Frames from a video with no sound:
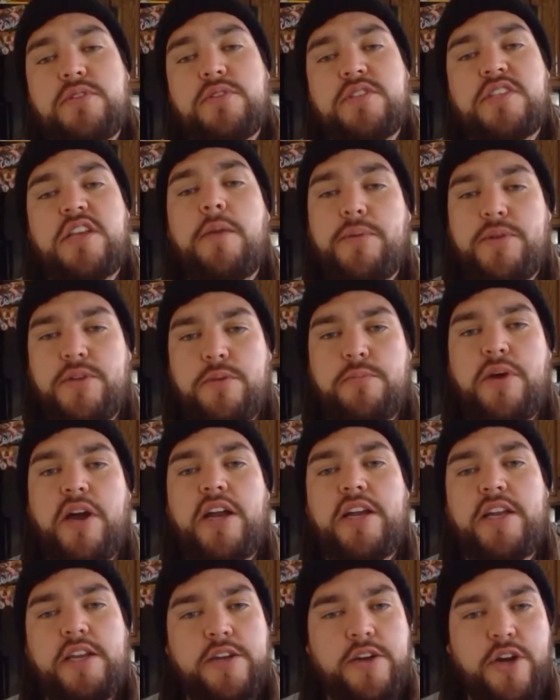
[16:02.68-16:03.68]
up in your
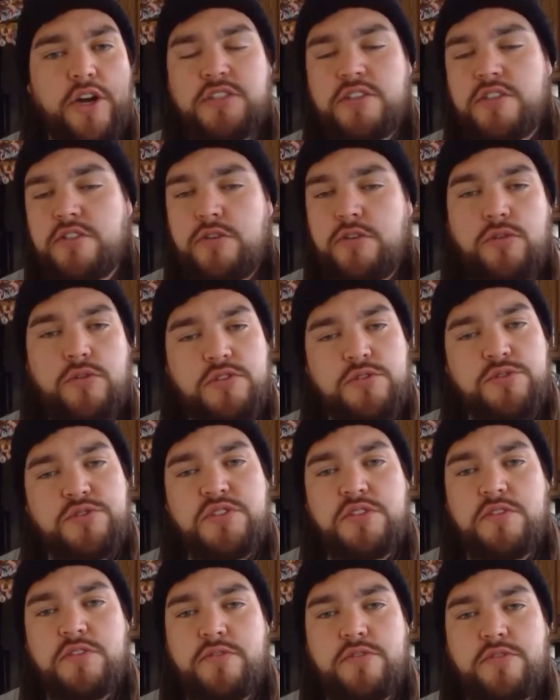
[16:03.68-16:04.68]
body and causes a whole
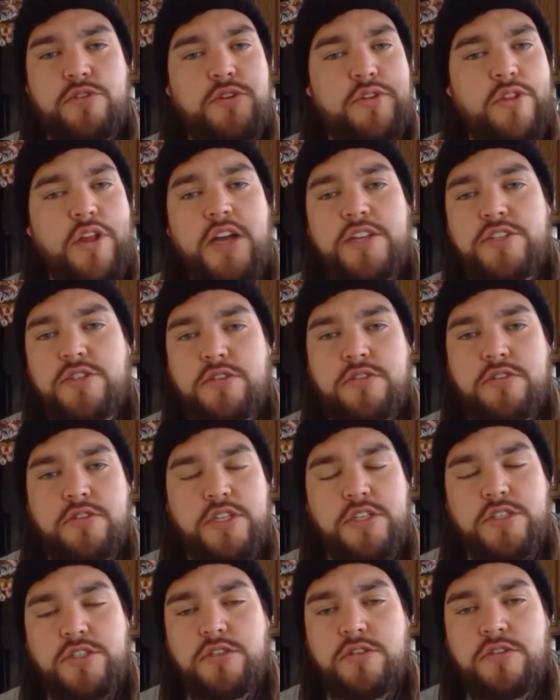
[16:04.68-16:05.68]
sorts of neurological
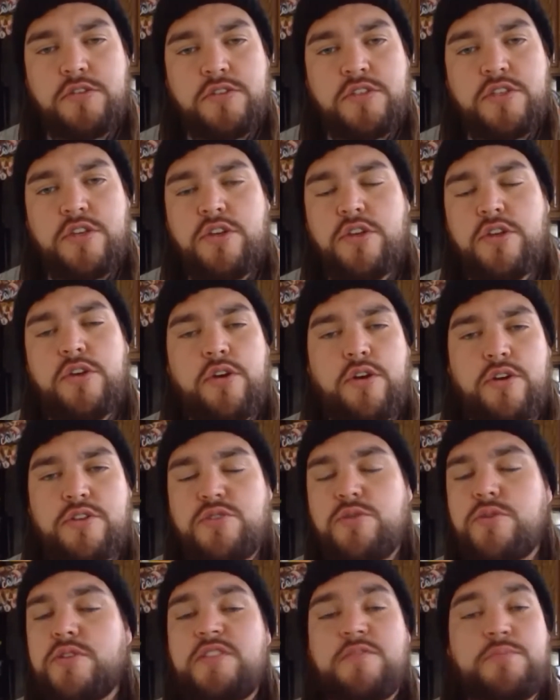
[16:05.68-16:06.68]
issues, all
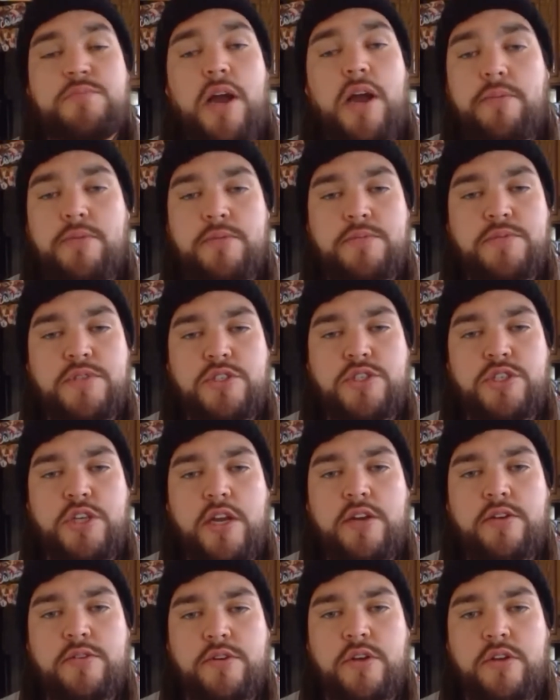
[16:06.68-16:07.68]
sorts of problems in
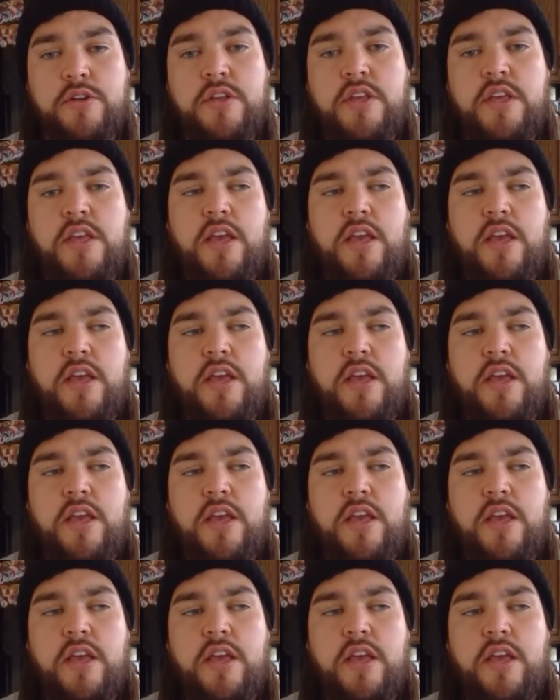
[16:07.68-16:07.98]
general.